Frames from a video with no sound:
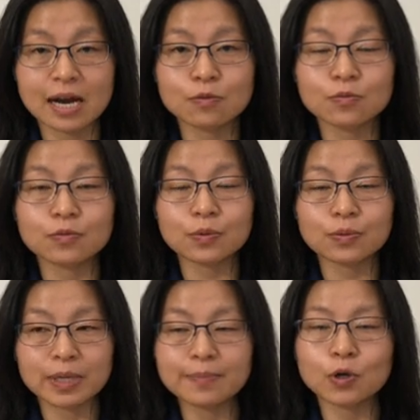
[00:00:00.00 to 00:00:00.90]
I
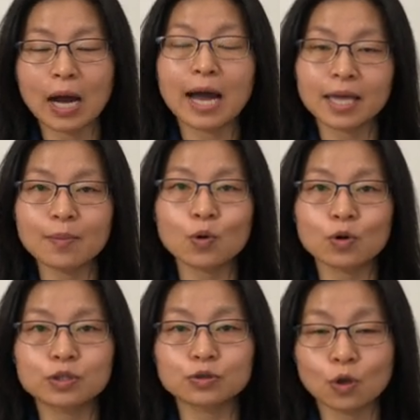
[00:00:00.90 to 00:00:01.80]
am
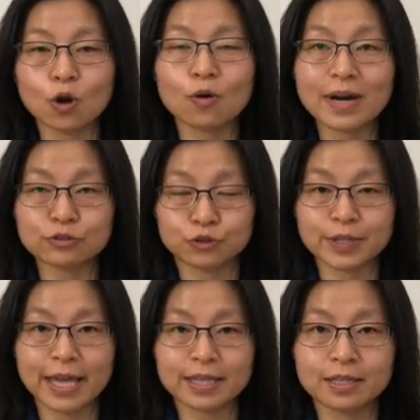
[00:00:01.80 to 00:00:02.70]
going to talk about
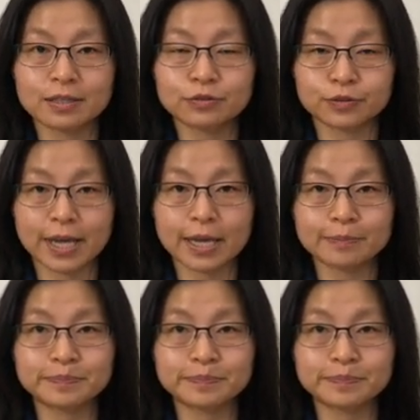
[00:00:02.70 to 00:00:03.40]
today. today.